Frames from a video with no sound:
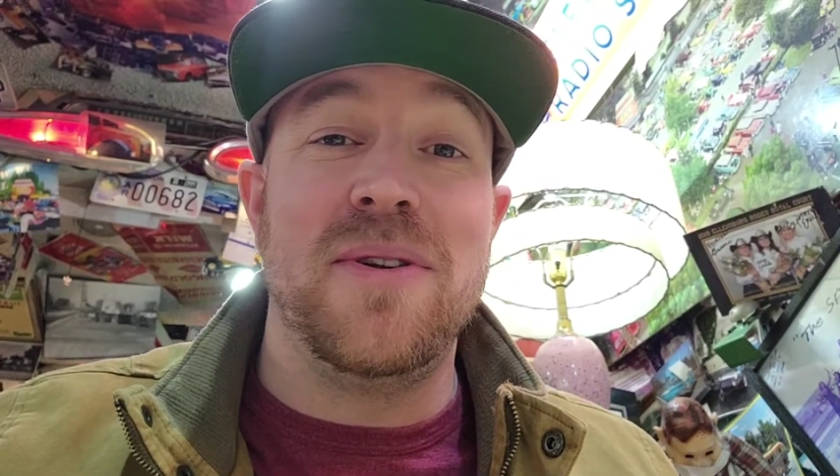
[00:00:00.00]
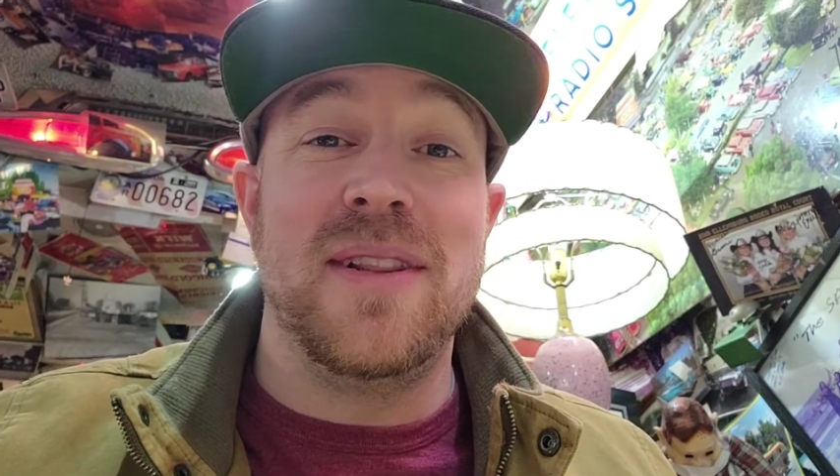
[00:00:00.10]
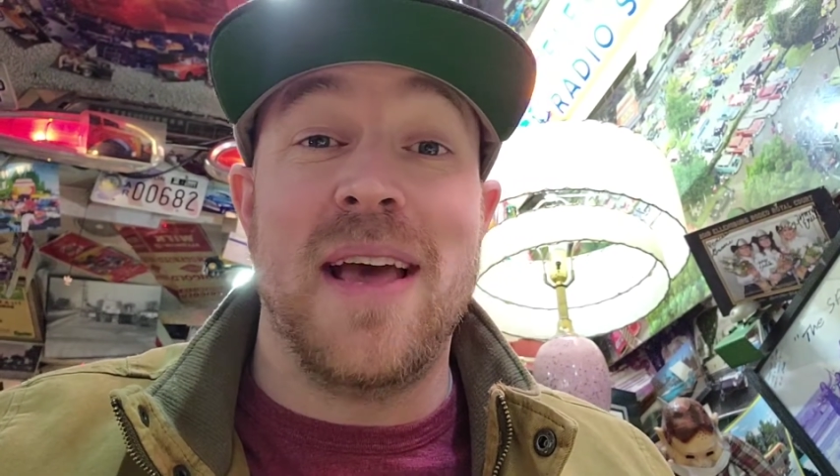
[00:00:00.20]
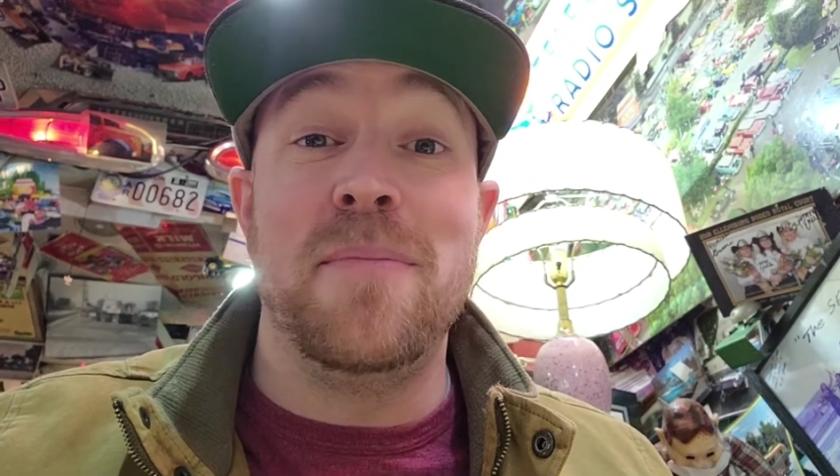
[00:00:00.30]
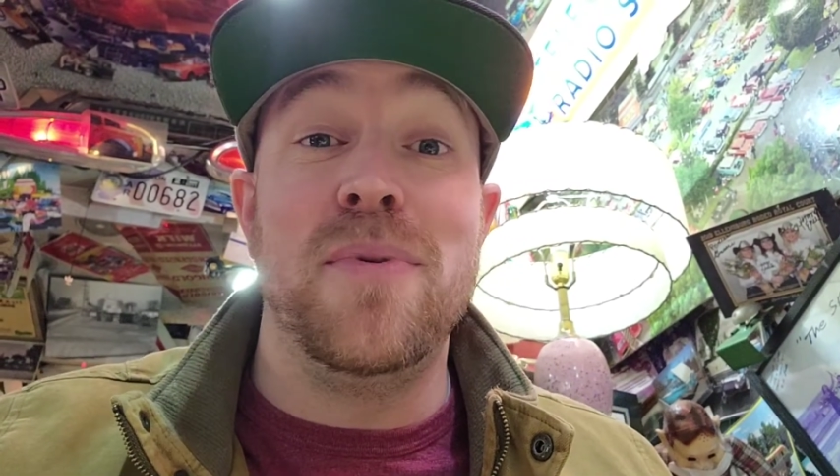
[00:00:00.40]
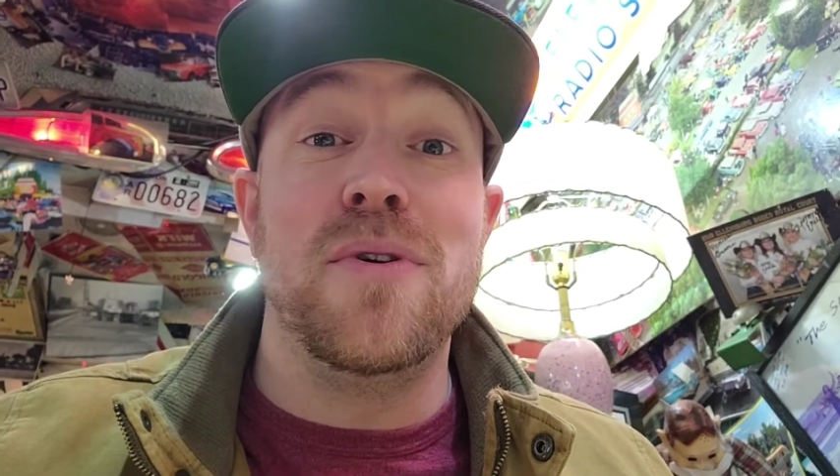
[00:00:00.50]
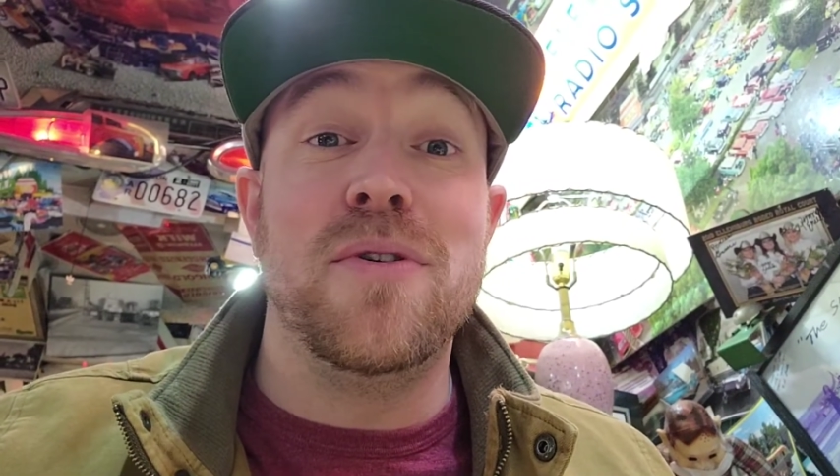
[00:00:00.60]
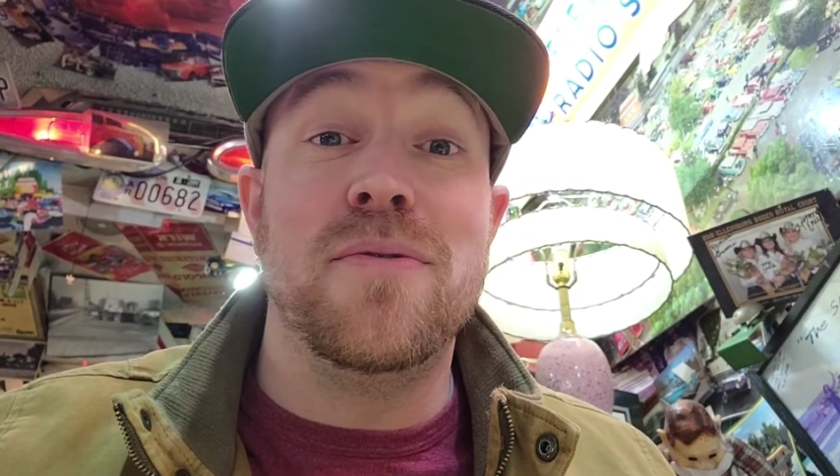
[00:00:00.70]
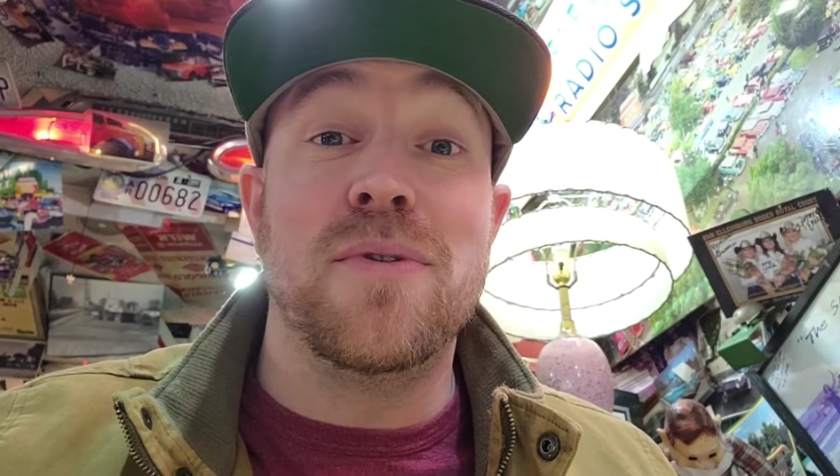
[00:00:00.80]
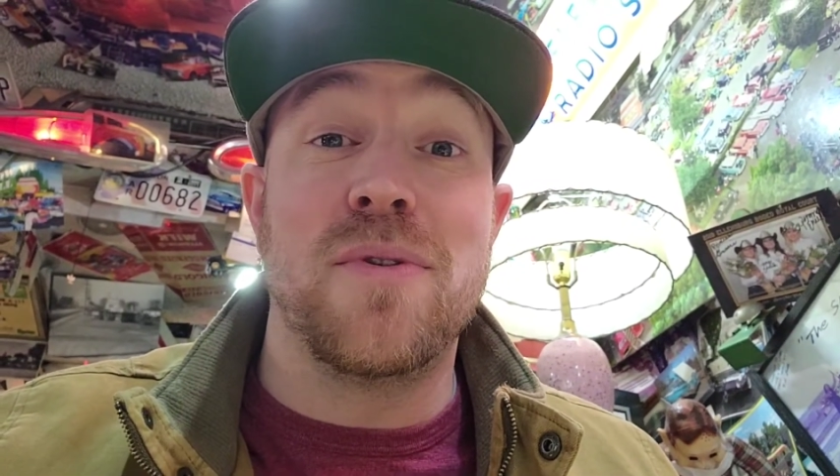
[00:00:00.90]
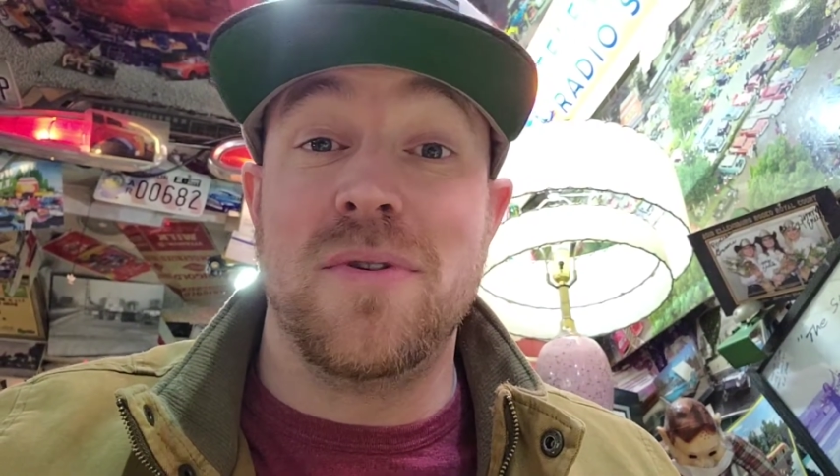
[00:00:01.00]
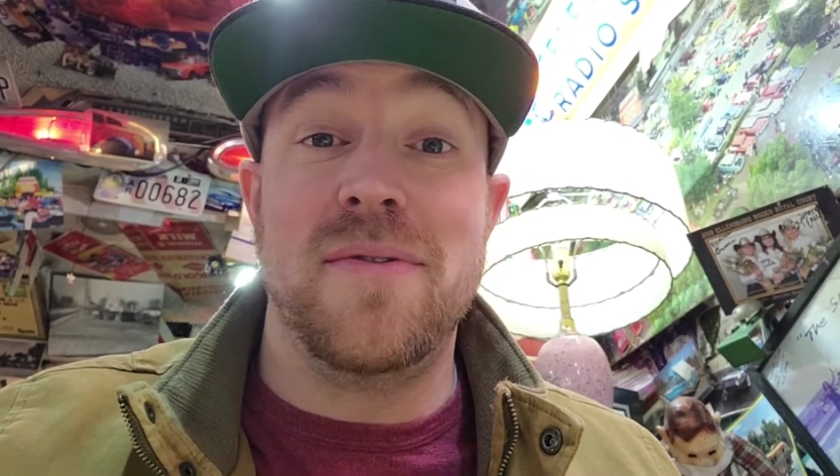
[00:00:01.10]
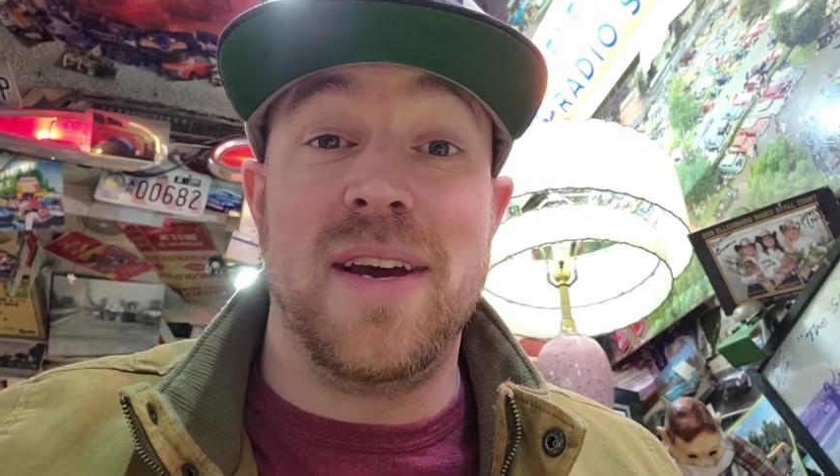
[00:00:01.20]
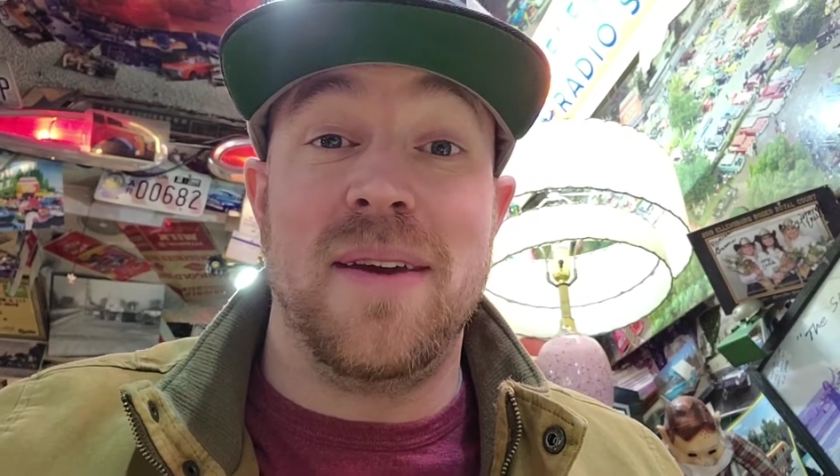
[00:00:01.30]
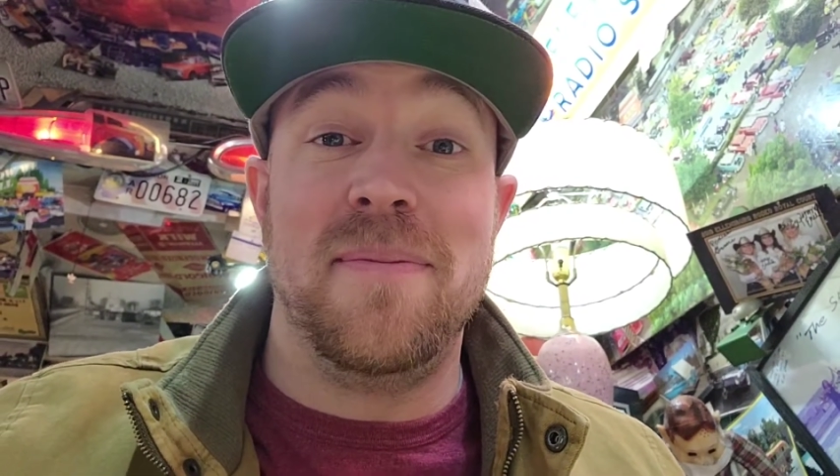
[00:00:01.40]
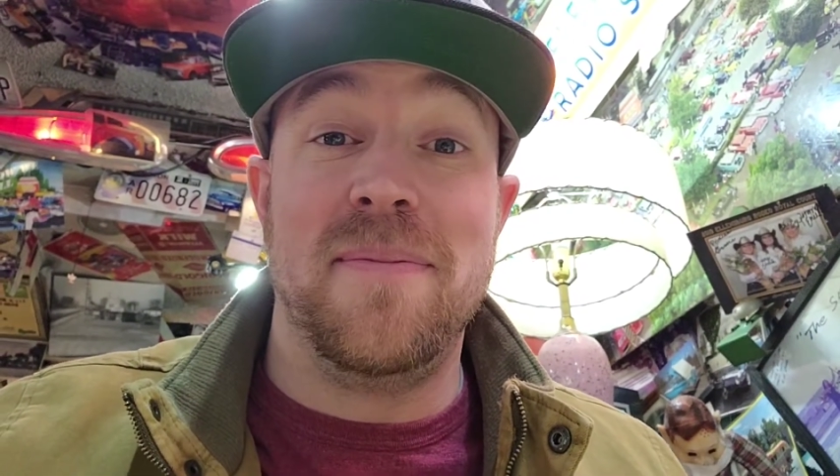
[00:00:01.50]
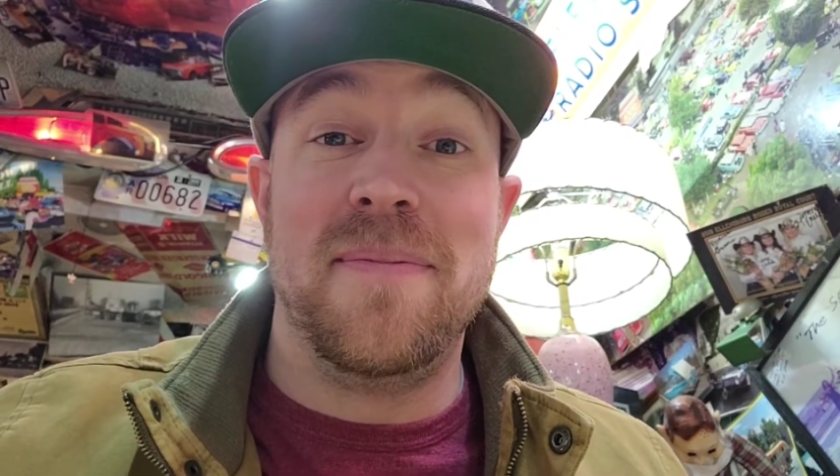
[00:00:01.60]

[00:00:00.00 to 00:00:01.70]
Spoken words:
in that beautiful Corvette.